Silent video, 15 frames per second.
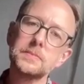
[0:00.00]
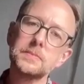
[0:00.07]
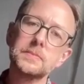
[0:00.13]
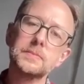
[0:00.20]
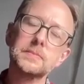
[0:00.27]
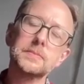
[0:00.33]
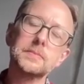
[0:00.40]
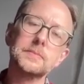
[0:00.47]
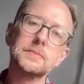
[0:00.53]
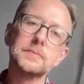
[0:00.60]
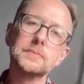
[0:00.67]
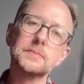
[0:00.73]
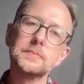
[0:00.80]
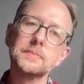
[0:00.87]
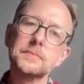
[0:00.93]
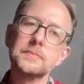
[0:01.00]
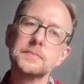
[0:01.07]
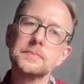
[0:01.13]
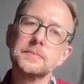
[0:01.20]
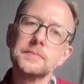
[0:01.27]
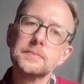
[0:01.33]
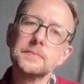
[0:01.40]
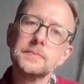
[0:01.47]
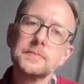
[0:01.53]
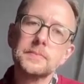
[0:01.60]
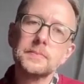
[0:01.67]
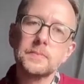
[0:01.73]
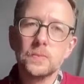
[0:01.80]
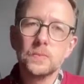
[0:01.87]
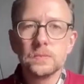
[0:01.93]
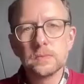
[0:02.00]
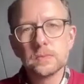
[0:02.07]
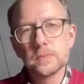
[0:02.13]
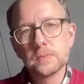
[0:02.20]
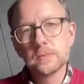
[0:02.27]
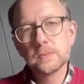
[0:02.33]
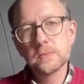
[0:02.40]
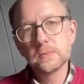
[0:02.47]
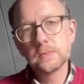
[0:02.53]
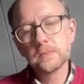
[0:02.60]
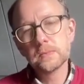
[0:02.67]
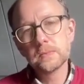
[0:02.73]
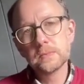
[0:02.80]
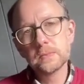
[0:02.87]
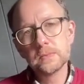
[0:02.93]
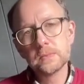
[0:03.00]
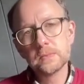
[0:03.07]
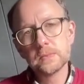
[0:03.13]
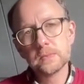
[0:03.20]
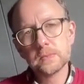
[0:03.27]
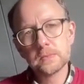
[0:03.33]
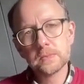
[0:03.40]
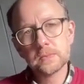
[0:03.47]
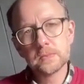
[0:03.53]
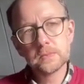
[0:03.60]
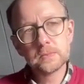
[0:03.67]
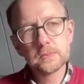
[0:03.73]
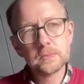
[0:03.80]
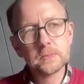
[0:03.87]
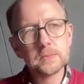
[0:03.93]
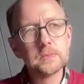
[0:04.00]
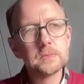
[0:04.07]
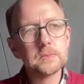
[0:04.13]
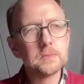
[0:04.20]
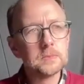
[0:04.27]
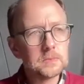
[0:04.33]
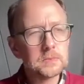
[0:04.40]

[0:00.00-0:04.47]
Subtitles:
[no speech]